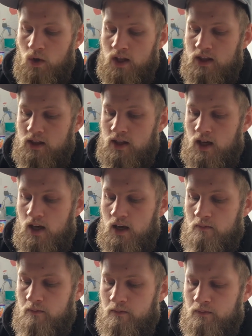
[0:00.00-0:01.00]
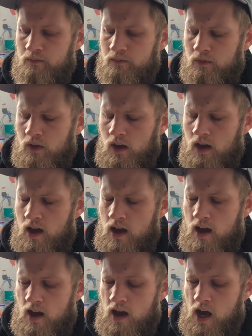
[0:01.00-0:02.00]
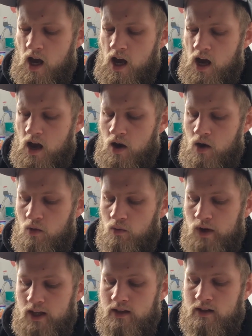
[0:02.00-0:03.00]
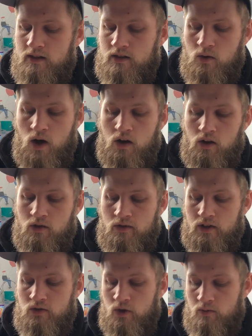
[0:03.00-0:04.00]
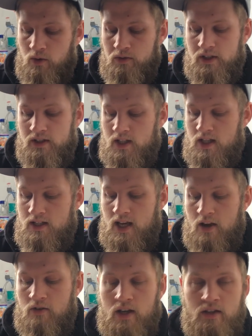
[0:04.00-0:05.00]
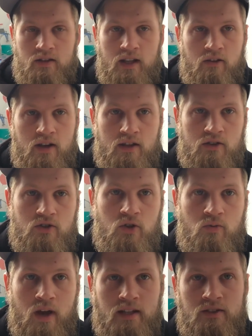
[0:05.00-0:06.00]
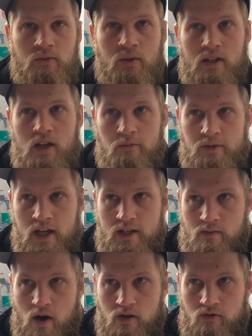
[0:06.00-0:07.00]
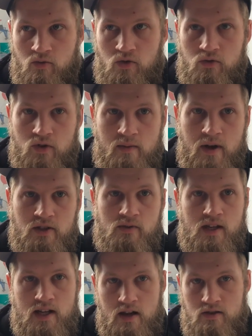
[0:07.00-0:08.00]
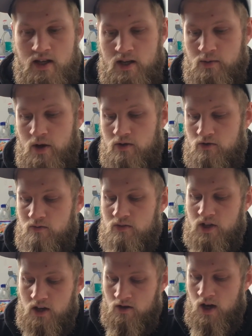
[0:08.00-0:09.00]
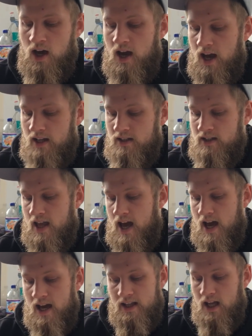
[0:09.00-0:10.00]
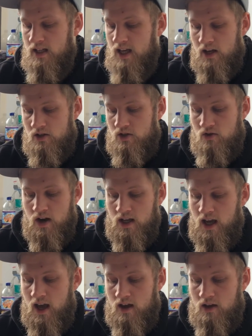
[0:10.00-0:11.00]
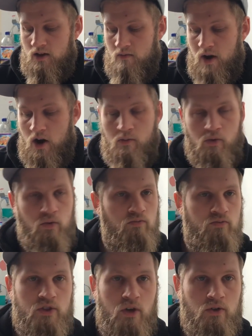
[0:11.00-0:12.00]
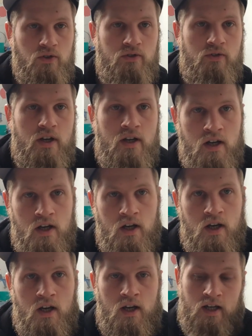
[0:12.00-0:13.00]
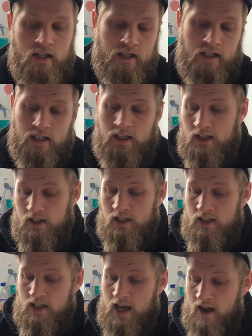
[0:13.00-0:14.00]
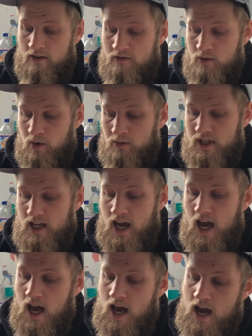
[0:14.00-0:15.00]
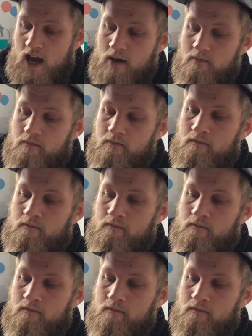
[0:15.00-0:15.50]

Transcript: With um, uh, with quite a lot of the Victorian properties in this area, they're either two beds with an upstairs bathroom or three beds with a downstairs bathroom. So yeah. hence that, and then yeah, just try and get comparable solds for. Yes. Yeah, for the property. Um, Where did